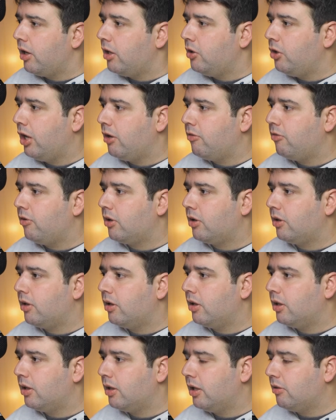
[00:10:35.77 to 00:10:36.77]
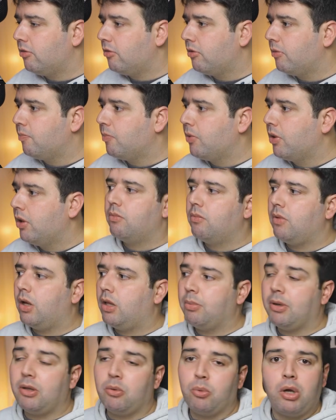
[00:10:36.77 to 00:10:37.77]
and you have here the LUT,
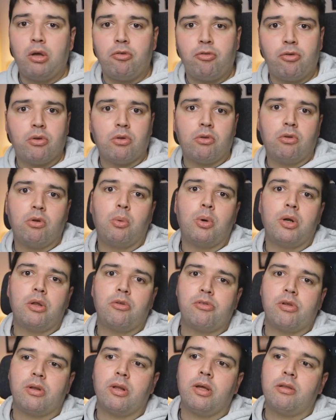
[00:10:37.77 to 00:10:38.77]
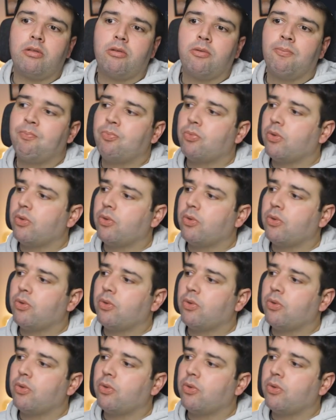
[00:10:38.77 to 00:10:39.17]
and by the way, if you don't know what is a LUT,